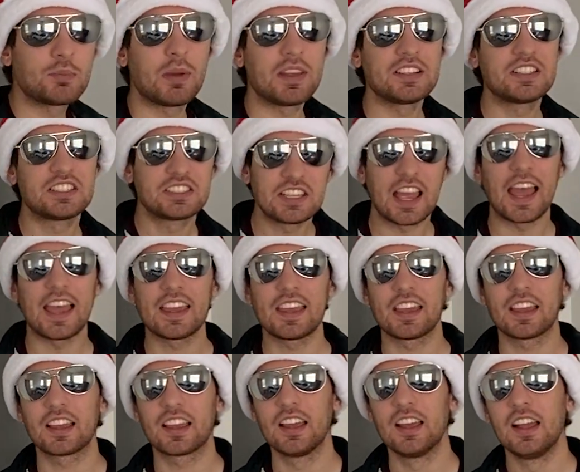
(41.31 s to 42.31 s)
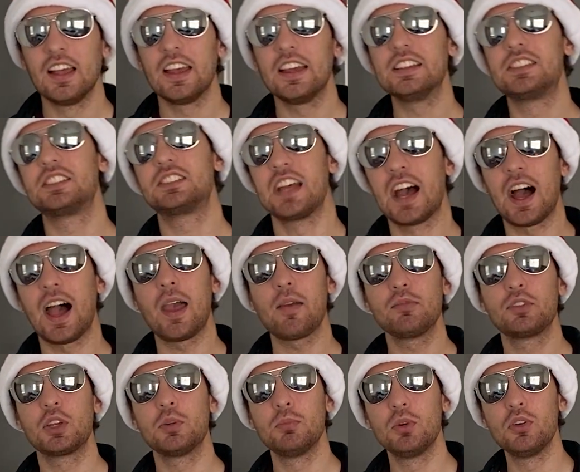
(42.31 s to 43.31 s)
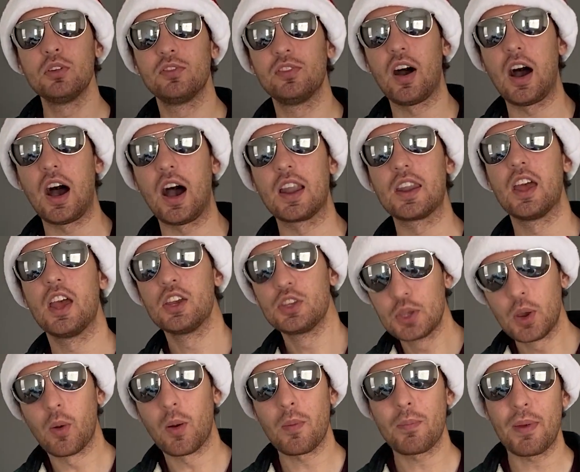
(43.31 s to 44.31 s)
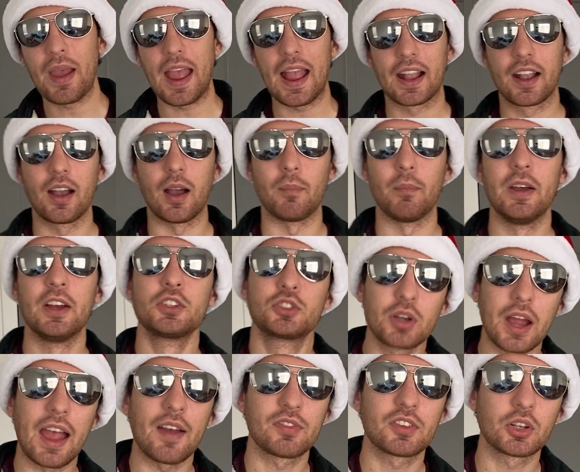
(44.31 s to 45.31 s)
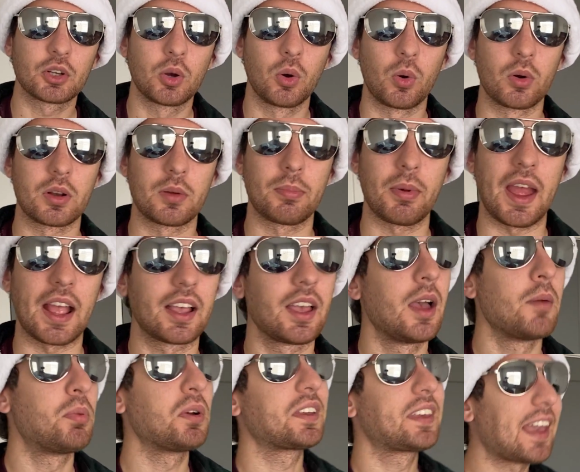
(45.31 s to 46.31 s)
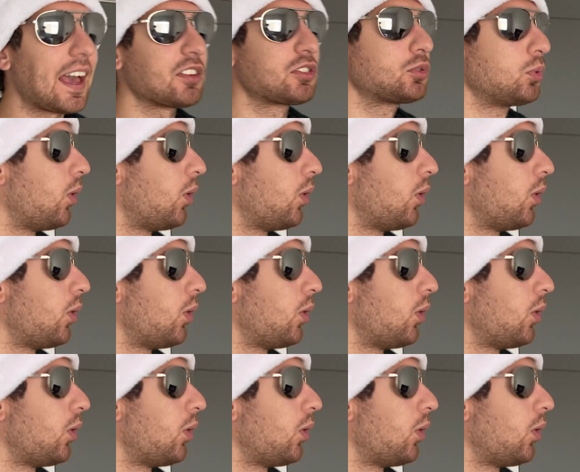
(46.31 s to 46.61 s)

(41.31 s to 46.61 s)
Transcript: been saying it's time to move on. You're a backup. Draft a quarterback. But guess